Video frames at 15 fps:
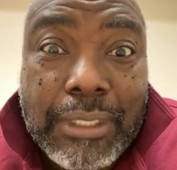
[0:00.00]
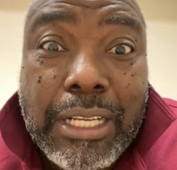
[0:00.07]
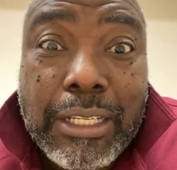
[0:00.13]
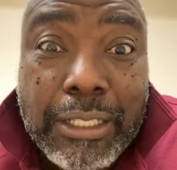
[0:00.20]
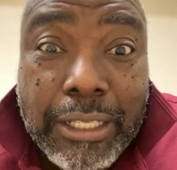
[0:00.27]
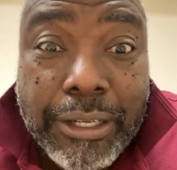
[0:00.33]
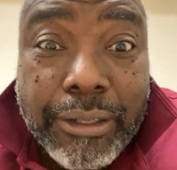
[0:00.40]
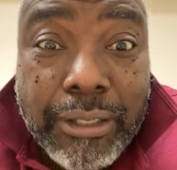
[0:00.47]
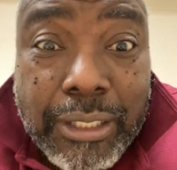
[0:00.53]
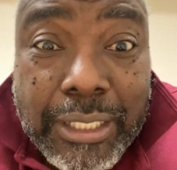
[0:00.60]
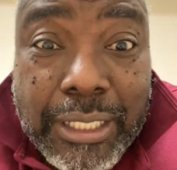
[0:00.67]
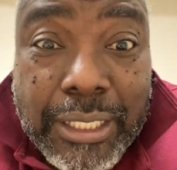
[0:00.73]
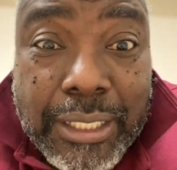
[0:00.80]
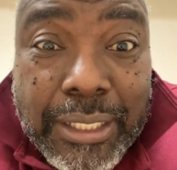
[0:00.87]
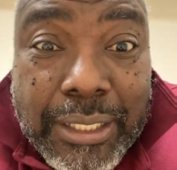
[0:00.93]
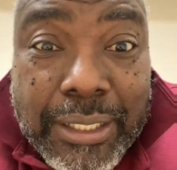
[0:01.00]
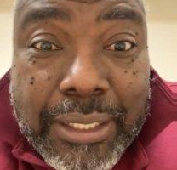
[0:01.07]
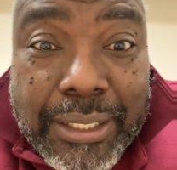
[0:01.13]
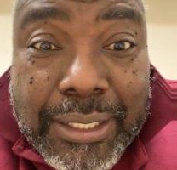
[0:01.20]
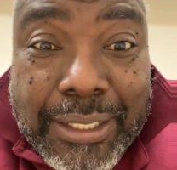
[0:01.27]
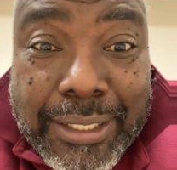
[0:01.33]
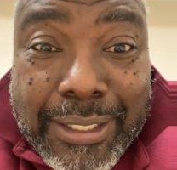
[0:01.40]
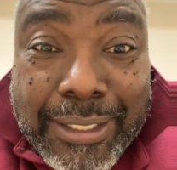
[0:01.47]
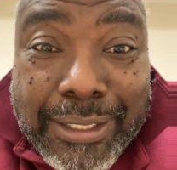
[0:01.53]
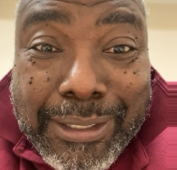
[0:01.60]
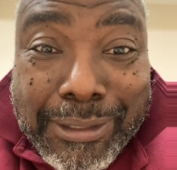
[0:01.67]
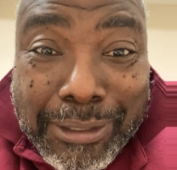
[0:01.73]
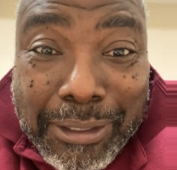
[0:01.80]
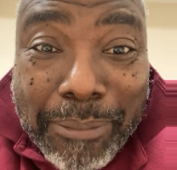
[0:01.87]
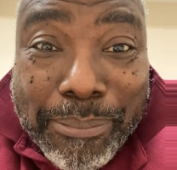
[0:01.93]
Literally
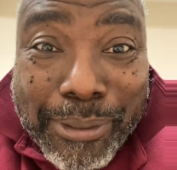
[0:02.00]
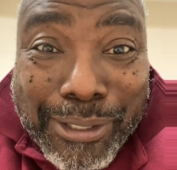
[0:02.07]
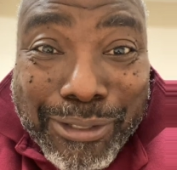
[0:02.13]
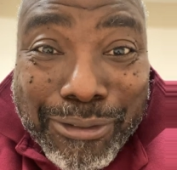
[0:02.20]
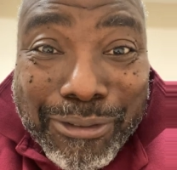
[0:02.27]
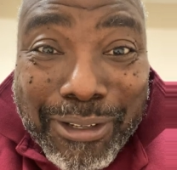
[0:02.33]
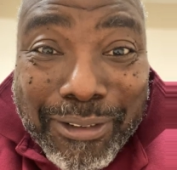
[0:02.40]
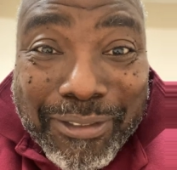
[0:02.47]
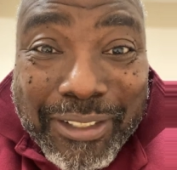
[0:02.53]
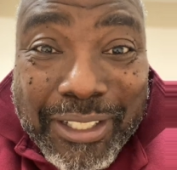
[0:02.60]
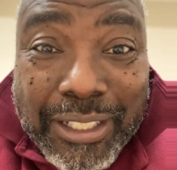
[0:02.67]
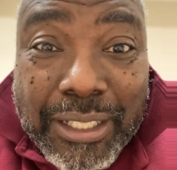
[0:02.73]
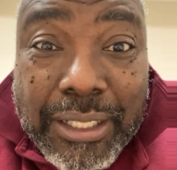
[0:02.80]
took a picture of it.